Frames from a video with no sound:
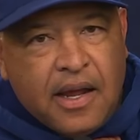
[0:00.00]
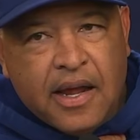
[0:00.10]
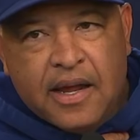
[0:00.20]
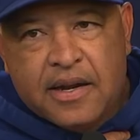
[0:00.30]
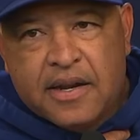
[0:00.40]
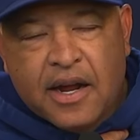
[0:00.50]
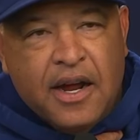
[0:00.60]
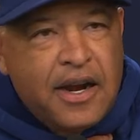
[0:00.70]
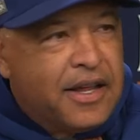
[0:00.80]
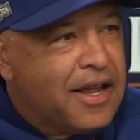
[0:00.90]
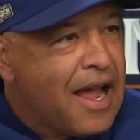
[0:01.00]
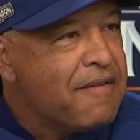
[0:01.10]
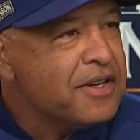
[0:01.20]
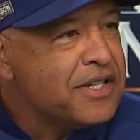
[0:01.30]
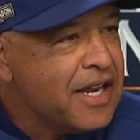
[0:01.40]
And Huddy,
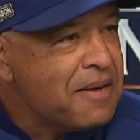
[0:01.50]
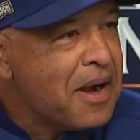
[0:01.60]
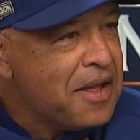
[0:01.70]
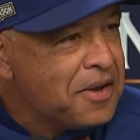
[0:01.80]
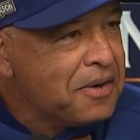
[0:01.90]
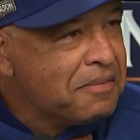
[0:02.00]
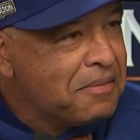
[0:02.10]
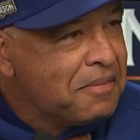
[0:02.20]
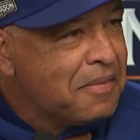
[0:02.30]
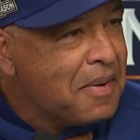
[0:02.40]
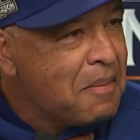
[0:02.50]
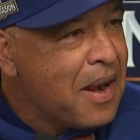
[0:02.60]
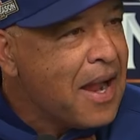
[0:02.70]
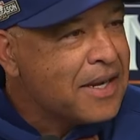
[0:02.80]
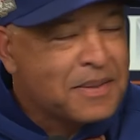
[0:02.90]
haven't seen him either.
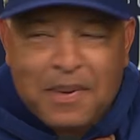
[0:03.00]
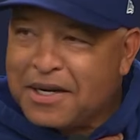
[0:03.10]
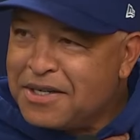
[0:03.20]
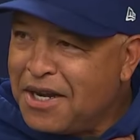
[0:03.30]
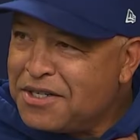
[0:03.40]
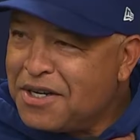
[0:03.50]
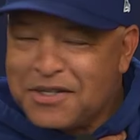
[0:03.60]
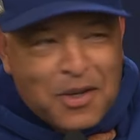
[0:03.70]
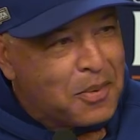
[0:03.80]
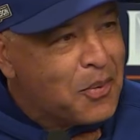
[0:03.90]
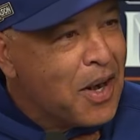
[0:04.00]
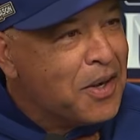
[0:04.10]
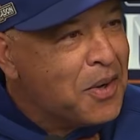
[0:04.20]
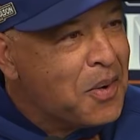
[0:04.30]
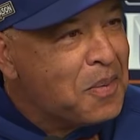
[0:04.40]
My expectation is he'll be
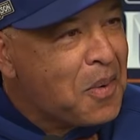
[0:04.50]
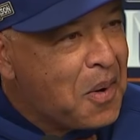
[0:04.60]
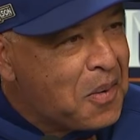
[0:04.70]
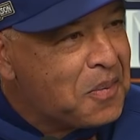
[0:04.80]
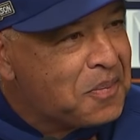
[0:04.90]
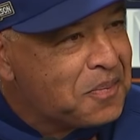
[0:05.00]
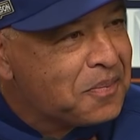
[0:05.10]
ready to go tomorrow.